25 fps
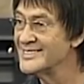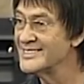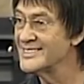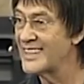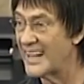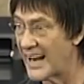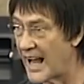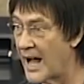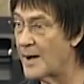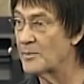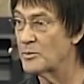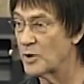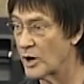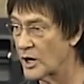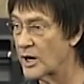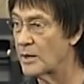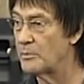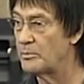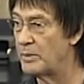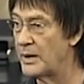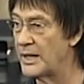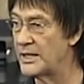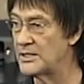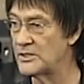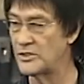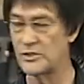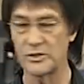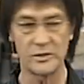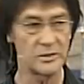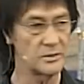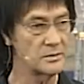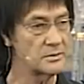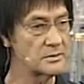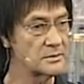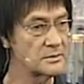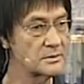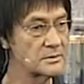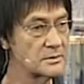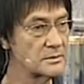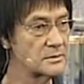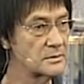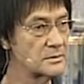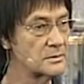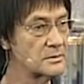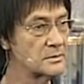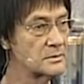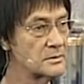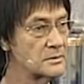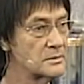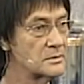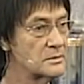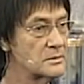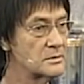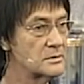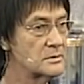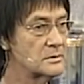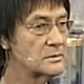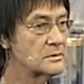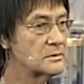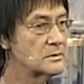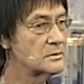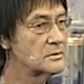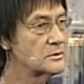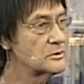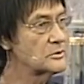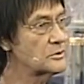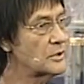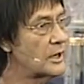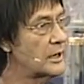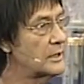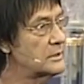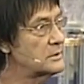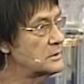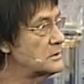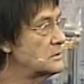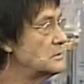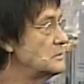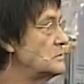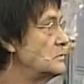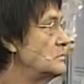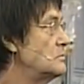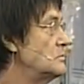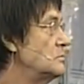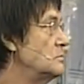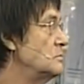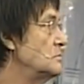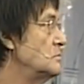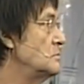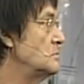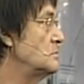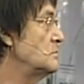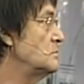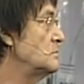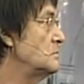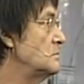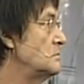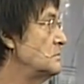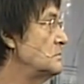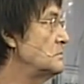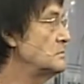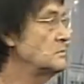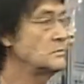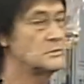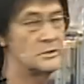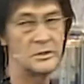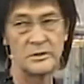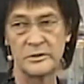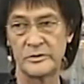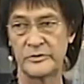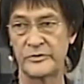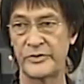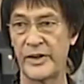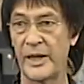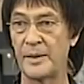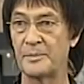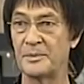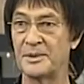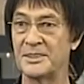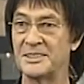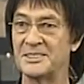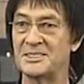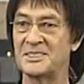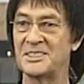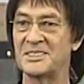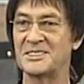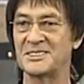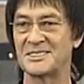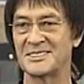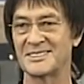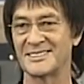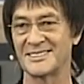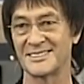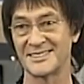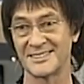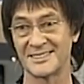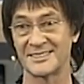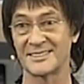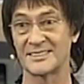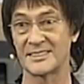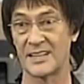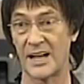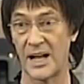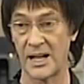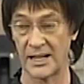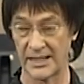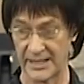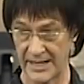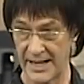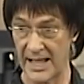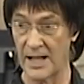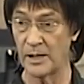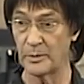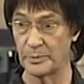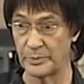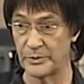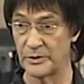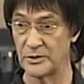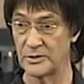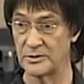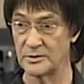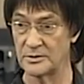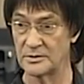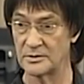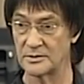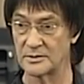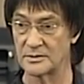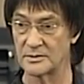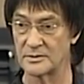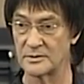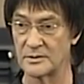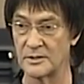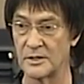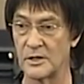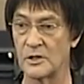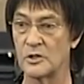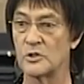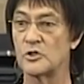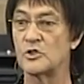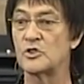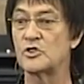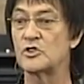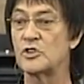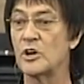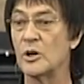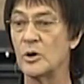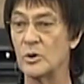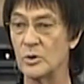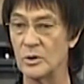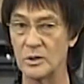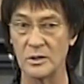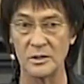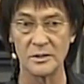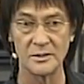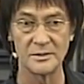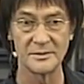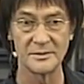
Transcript: that I'm gonna bless you. So Isaac, famine. He says, I can help you. So,